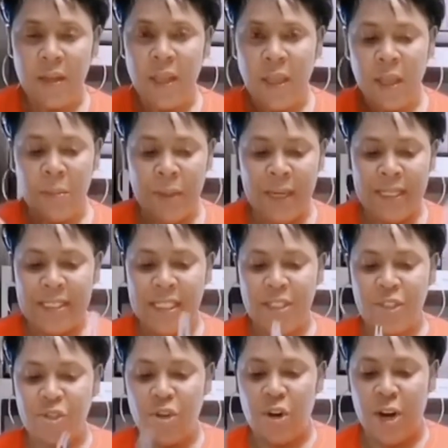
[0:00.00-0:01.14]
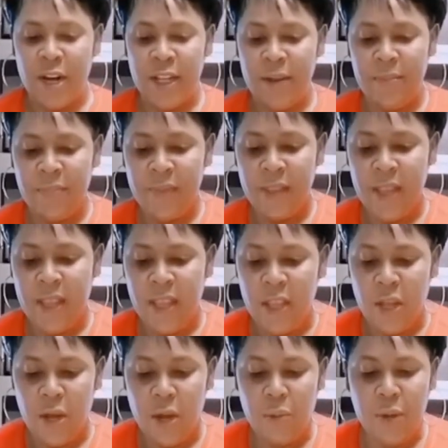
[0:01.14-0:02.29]
But let's get started. I
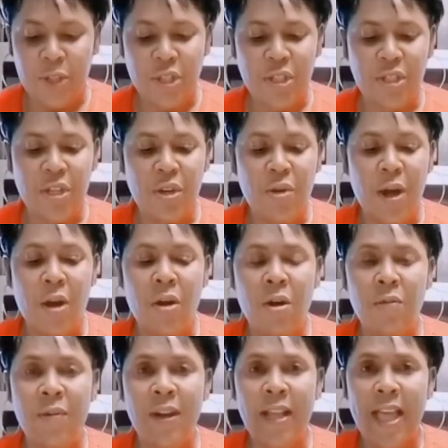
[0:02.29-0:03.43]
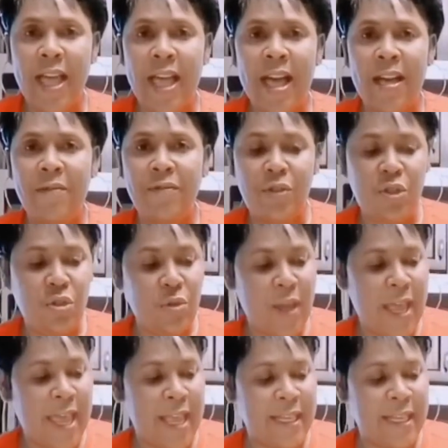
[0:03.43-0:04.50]
want you to know I already have 2 eggs